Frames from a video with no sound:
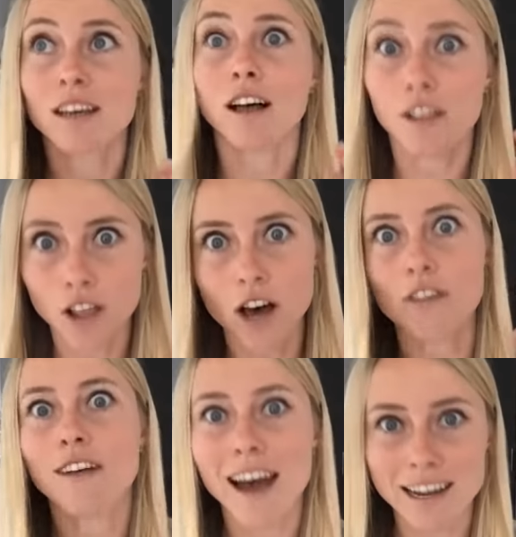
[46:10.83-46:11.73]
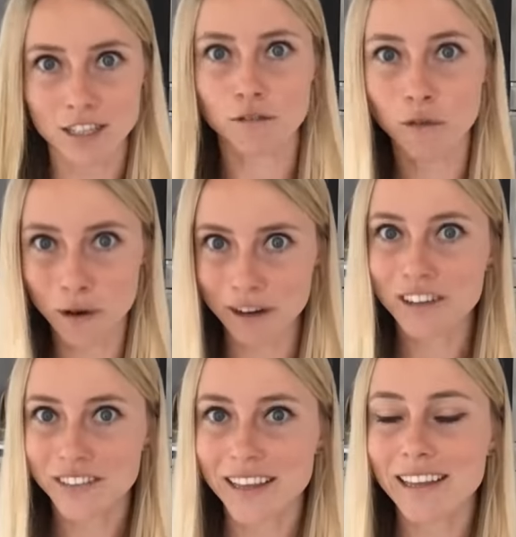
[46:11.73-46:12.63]
a lot of ads
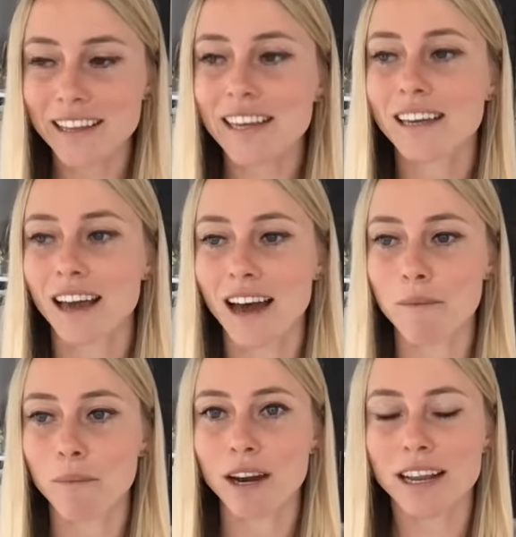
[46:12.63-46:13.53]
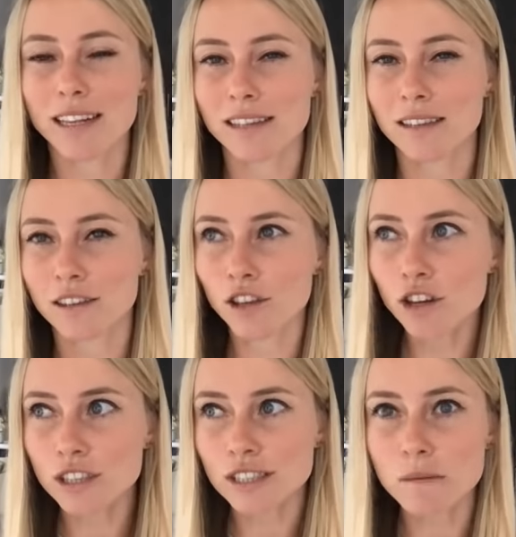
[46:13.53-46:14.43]
for lately. Uh, but it
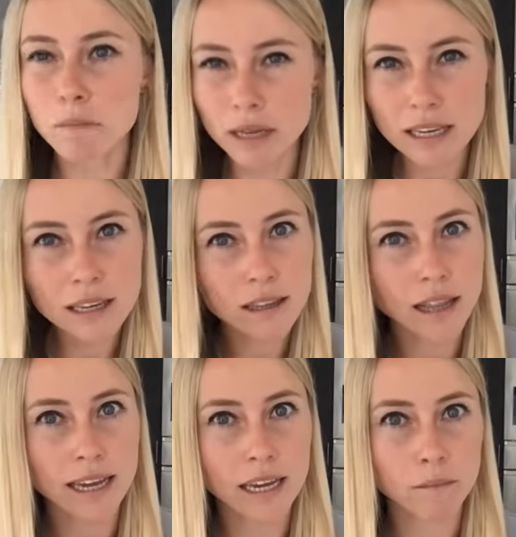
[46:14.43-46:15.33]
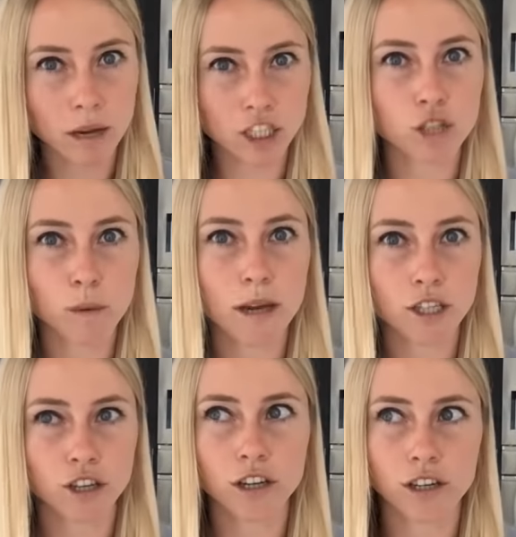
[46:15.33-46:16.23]
looks to me like it might just be
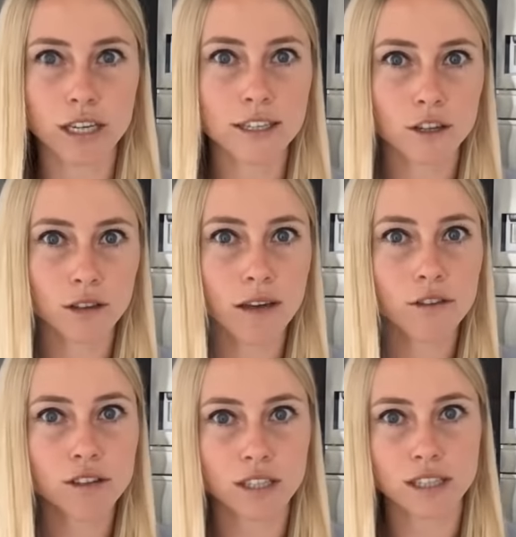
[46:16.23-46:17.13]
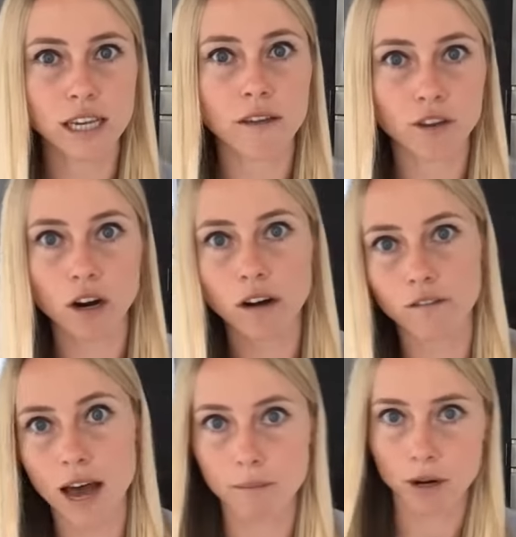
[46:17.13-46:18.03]
measuring your ketone levels to see if you're in
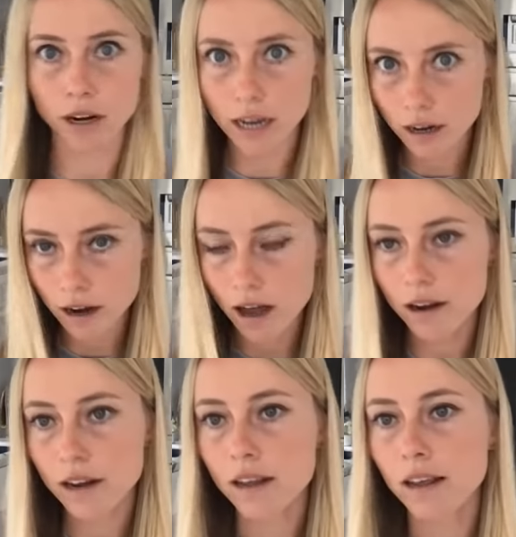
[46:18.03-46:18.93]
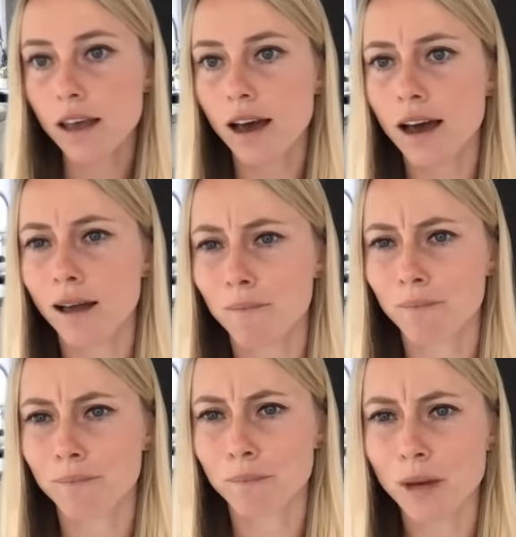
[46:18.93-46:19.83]
fat burning or not.
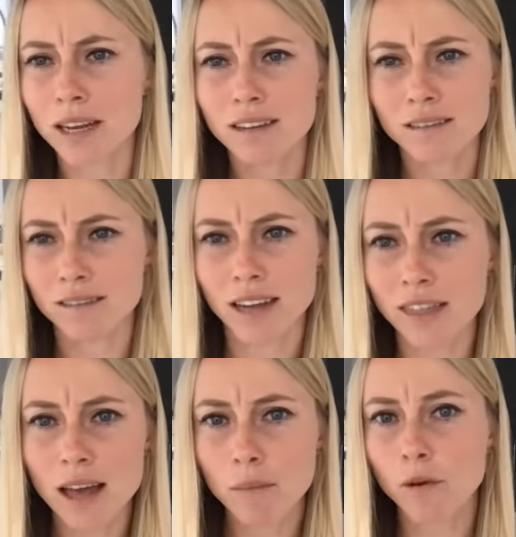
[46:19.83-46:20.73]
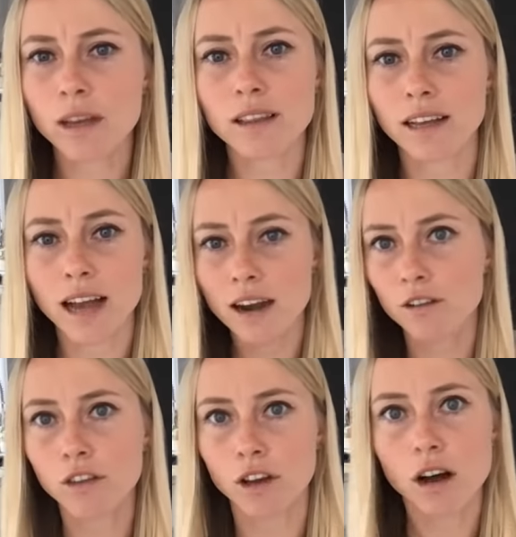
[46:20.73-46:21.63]
Um, but at that point, like I don't
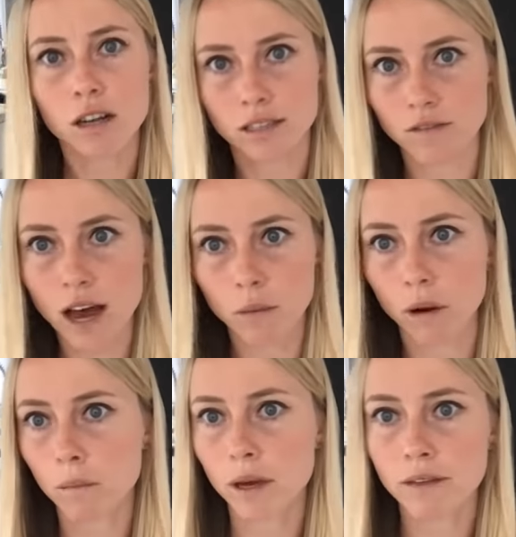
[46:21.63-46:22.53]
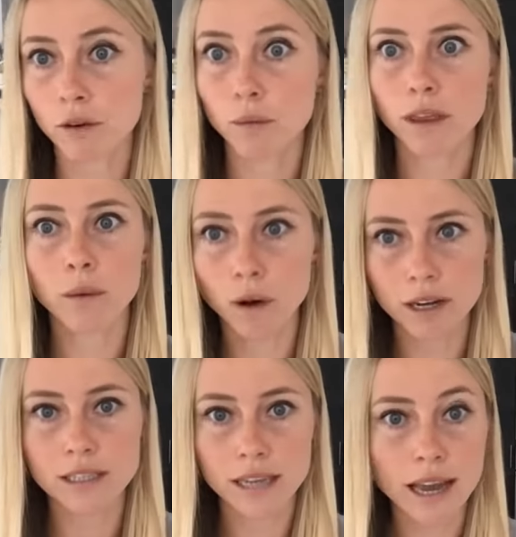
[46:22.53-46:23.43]
know the cost of that one, but if you really
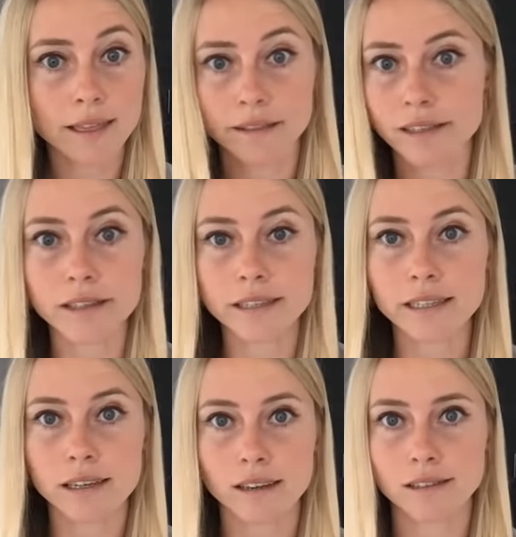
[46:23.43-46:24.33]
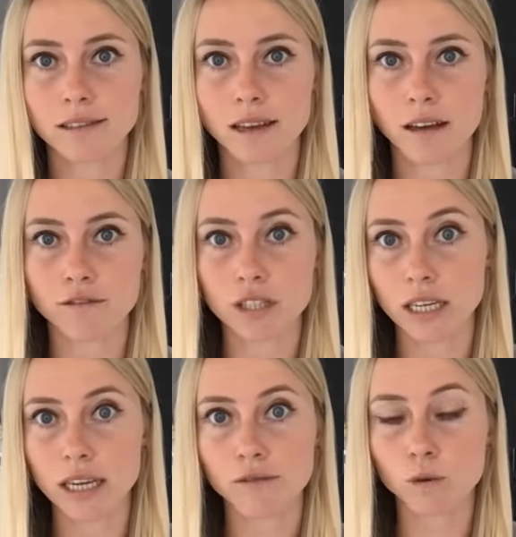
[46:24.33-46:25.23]
wanted to get into the details of
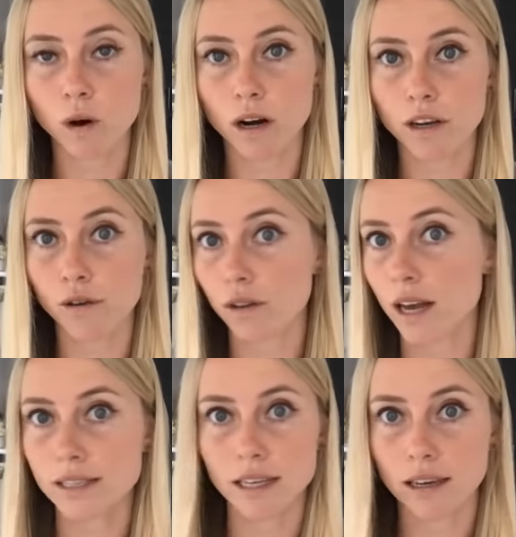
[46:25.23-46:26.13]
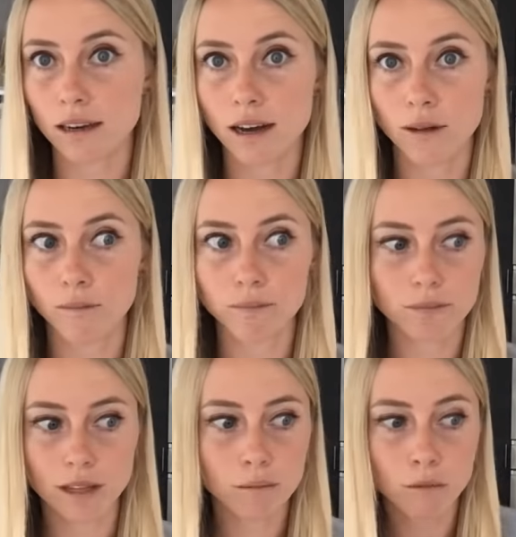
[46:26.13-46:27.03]
seeing if you are utilizing um,
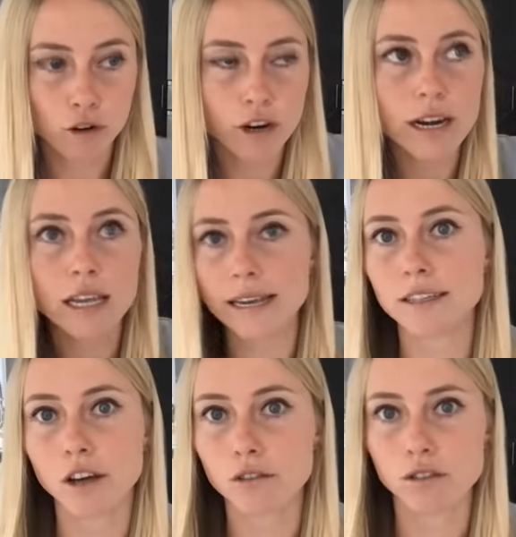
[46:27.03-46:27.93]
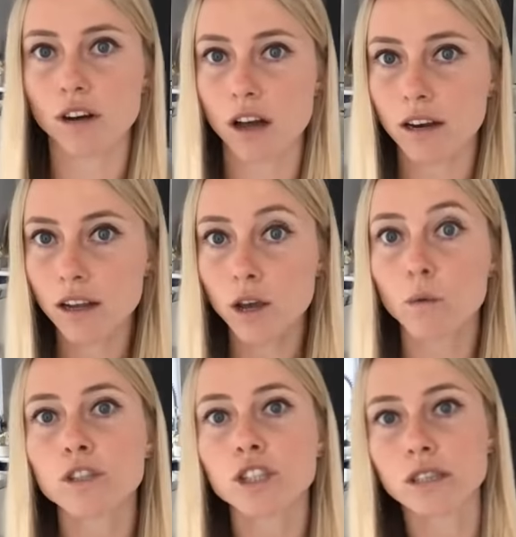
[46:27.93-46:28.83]
creating ketones or not,
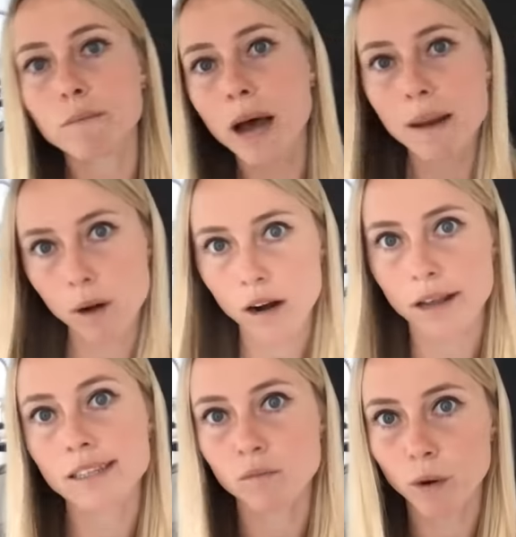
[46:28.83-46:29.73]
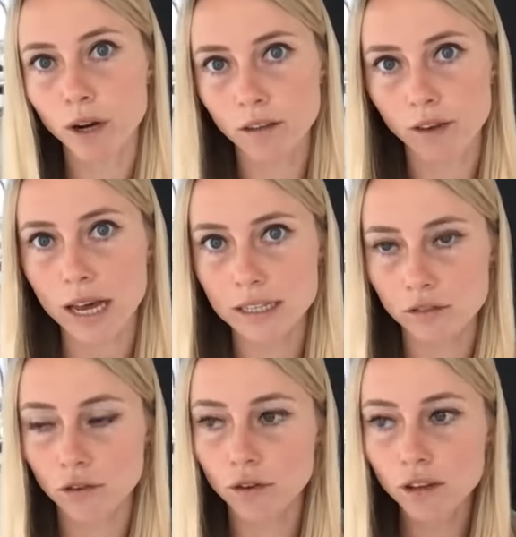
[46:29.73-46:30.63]
which is the byproduct of burning fat
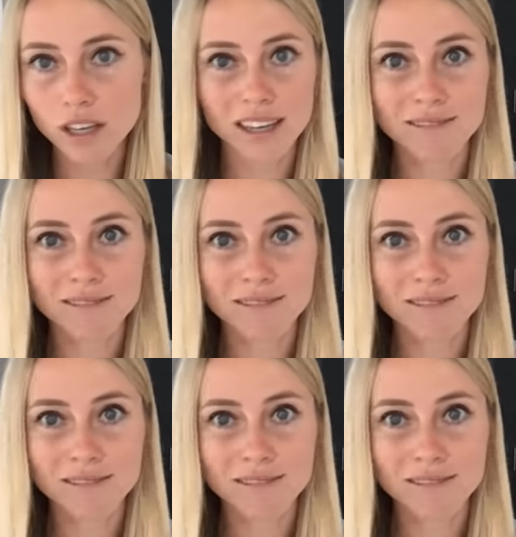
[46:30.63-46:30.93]
as fuel,